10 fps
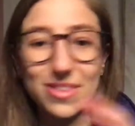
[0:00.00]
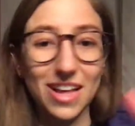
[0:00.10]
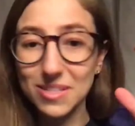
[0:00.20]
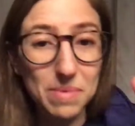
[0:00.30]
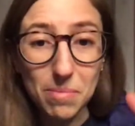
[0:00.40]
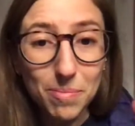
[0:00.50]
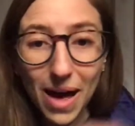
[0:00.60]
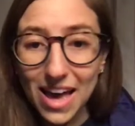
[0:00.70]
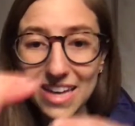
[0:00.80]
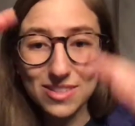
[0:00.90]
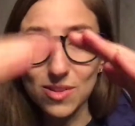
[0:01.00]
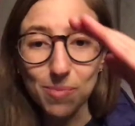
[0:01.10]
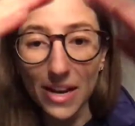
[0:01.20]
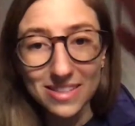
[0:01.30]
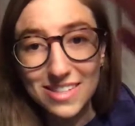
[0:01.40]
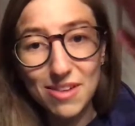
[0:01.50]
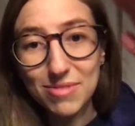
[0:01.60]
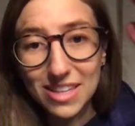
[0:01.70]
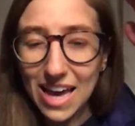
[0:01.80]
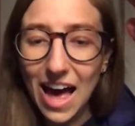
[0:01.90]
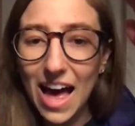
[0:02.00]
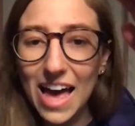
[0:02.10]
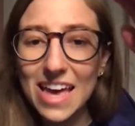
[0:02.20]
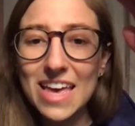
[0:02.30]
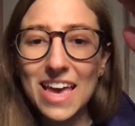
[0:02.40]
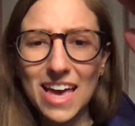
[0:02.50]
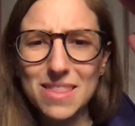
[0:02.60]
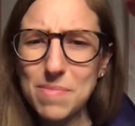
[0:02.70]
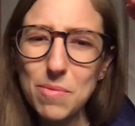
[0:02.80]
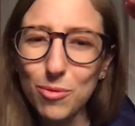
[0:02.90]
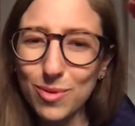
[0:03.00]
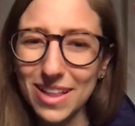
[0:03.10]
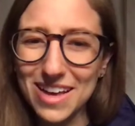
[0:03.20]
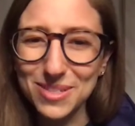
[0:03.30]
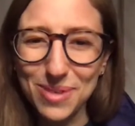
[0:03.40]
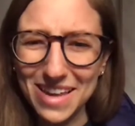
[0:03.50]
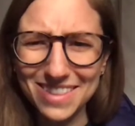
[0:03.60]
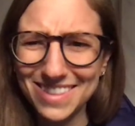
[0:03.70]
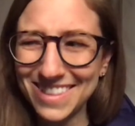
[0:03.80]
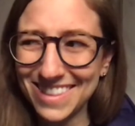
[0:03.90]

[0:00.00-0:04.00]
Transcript: and lots of people buy it, and so the prices get really high. And then people realize wait,